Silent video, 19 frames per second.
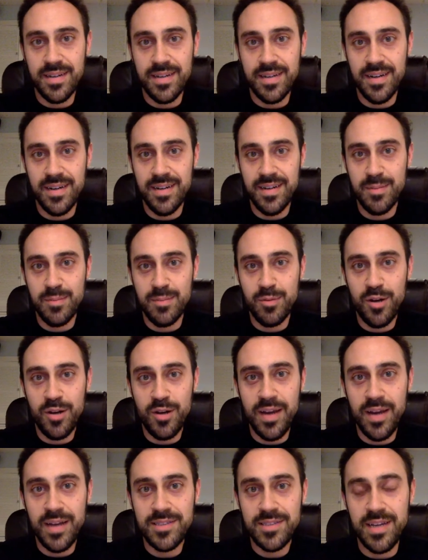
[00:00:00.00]

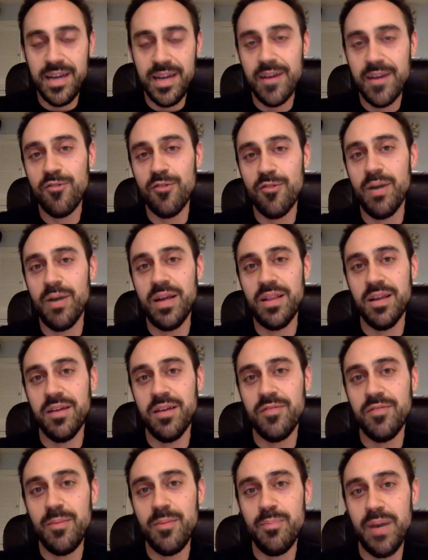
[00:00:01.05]
Broadcasting here from my
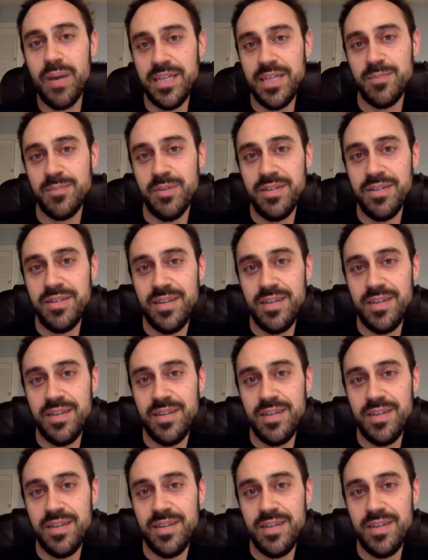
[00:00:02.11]
lovely basement